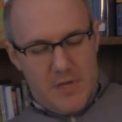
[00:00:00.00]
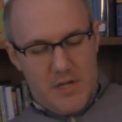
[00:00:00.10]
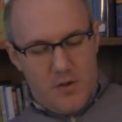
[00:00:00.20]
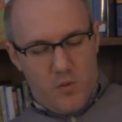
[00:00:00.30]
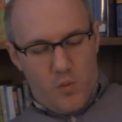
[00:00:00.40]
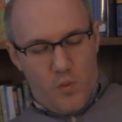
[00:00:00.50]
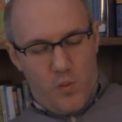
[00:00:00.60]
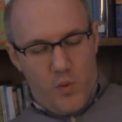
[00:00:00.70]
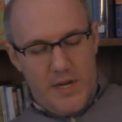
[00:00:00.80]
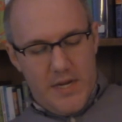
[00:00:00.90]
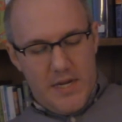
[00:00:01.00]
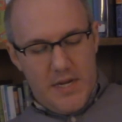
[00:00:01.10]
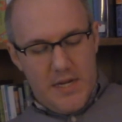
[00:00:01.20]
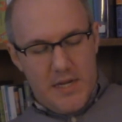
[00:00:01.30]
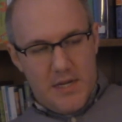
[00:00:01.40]

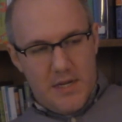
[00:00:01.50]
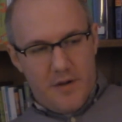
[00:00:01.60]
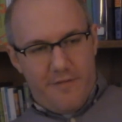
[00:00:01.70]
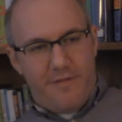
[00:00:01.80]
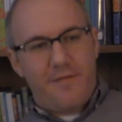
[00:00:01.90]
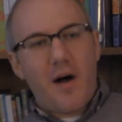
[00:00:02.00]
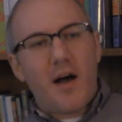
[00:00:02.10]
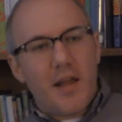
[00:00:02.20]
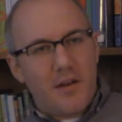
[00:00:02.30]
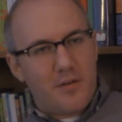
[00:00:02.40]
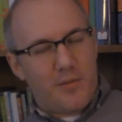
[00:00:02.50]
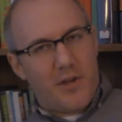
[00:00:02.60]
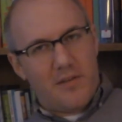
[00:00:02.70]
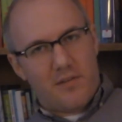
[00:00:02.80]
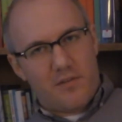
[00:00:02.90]
We find
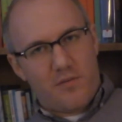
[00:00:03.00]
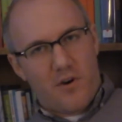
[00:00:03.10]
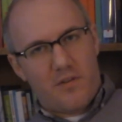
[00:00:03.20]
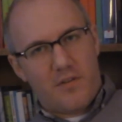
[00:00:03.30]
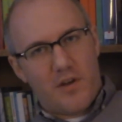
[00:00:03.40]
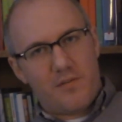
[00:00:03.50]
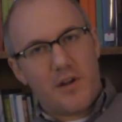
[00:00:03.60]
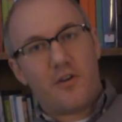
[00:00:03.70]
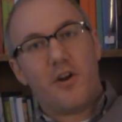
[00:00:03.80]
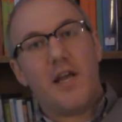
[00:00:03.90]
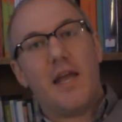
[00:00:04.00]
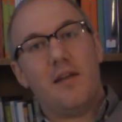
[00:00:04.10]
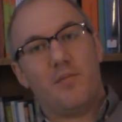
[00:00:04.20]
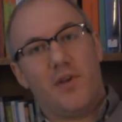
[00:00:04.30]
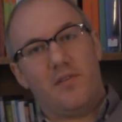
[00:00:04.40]
places for ourselves and
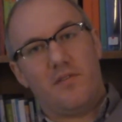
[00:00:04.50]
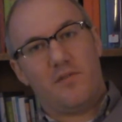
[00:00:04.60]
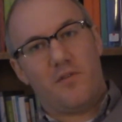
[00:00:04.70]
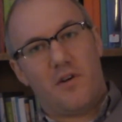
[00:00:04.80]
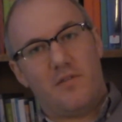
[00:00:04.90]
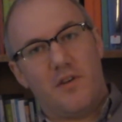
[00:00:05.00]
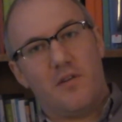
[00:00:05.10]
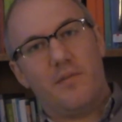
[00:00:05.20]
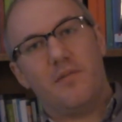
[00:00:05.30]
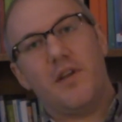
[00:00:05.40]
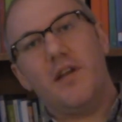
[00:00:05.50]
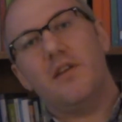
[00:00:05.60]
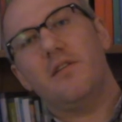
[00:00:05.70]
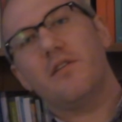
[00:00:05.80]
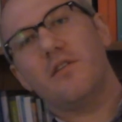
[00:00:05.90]
create places for ourselves
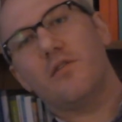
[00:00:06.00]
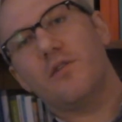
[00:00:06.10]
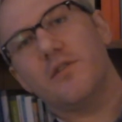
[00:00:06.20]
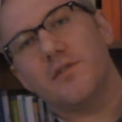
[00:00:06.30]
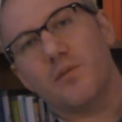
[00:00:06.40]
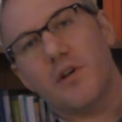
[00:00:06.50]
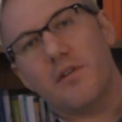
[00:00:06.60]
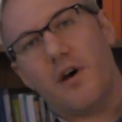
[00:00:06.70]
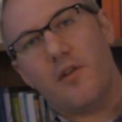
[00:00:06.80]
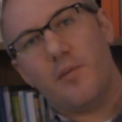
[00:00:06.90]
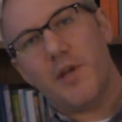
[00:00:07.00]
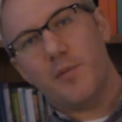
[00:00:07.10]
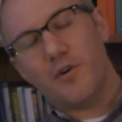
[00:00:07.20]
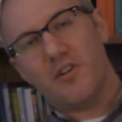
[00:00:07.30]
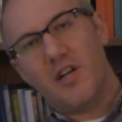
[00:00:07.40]
in concordance with other
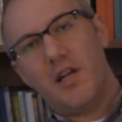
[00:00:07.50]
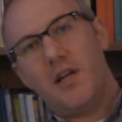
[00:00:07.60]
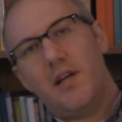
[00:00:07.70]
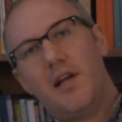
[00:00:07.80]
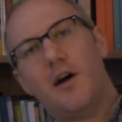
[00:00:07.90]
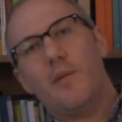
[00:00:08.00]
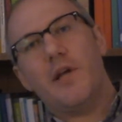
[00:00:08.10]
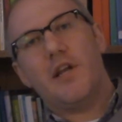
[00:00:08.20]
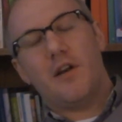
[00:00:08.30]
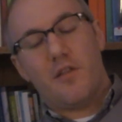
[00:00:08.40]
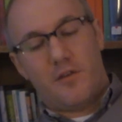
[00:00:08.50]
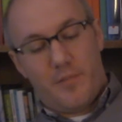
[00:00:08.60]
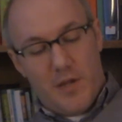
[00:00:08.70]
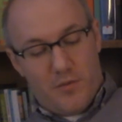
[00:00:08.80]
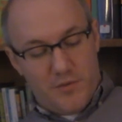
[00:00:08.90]
people and in other
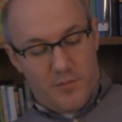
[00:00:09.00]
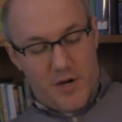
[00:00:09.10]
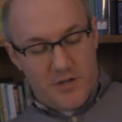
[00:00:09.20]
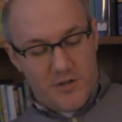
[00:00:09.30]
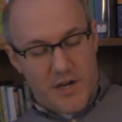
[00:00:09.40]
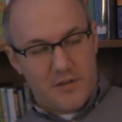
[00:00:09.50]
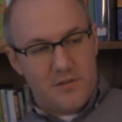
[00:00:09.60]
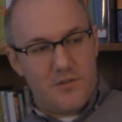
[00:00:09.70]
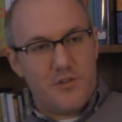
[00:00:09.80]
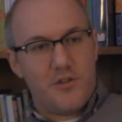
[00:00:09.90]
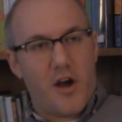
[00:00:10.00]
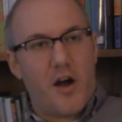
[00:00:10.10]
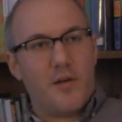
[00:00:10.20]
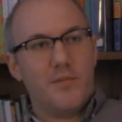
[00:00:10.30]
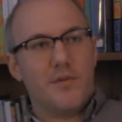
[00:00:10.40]
people's projects.
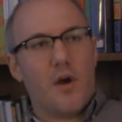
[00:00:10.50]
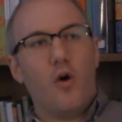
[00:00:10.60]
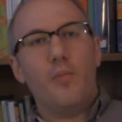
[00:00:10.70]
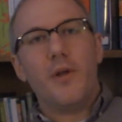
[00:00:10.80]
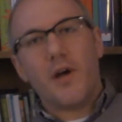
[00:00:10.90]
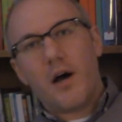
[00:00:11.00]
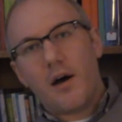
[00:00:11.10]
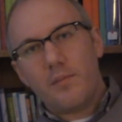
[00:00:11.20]
Jobs open up.